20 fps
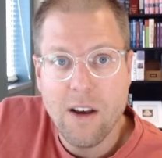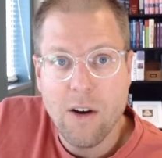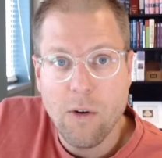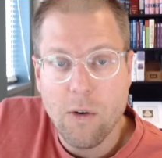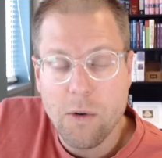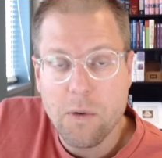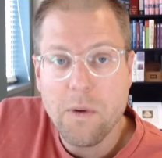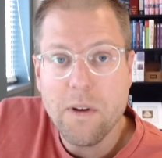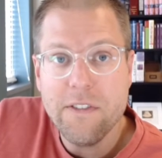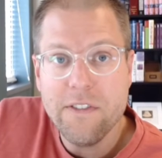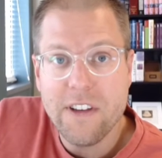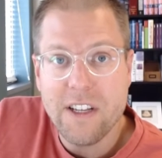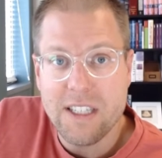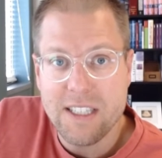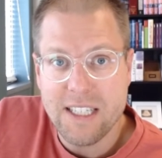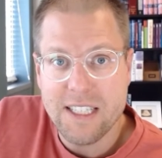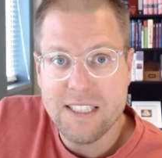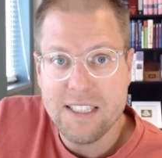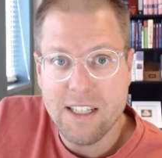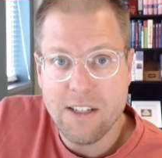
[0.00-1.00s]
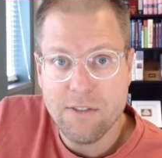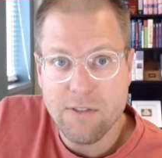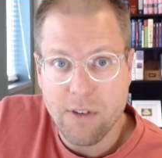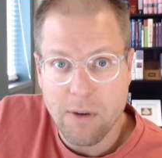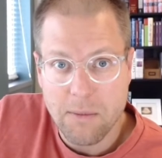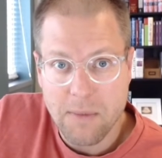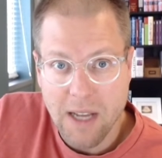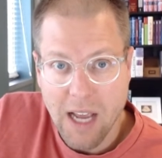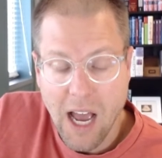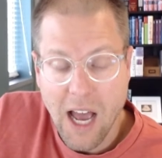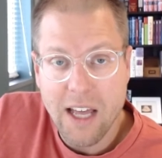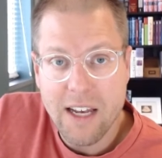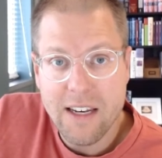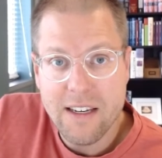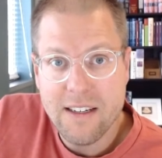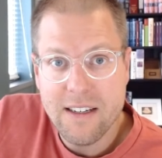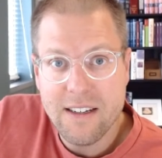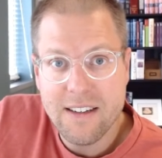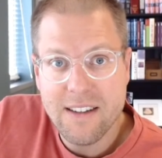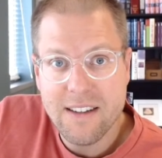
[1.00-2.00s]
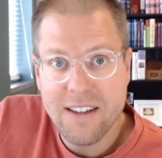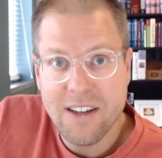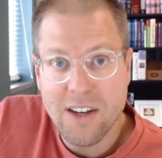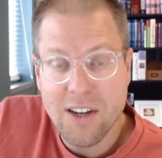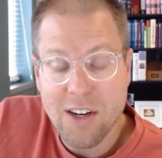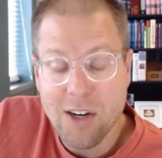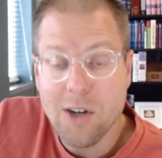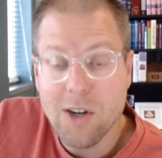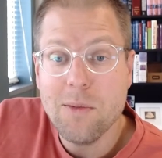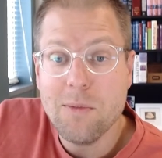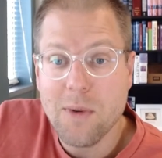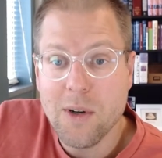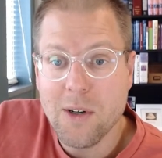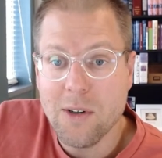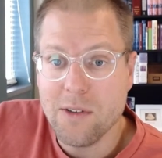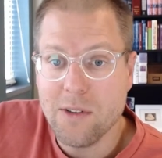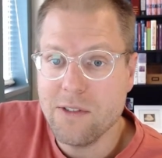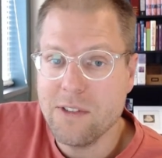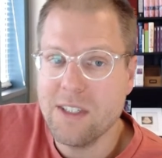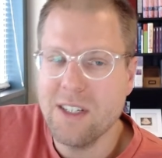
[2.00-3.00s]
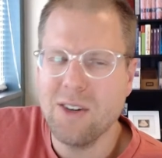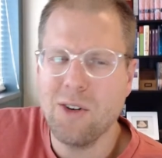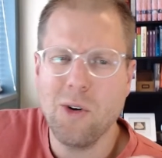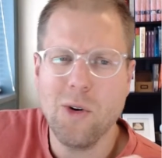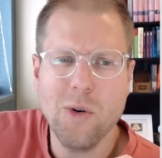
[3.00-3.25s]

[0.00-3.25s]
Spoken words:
When we feel distant from God, who moved?